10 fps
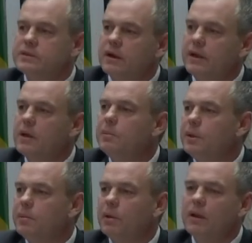it's our young
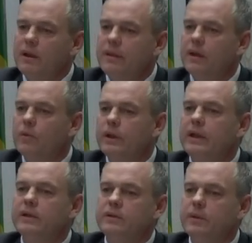people that we
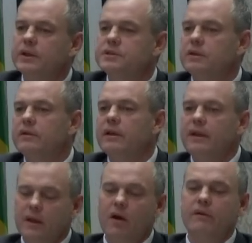need to make sure that
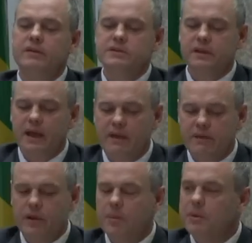obviously
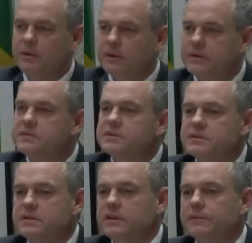have the opportunity to
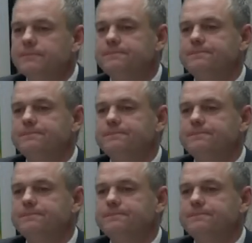succeed.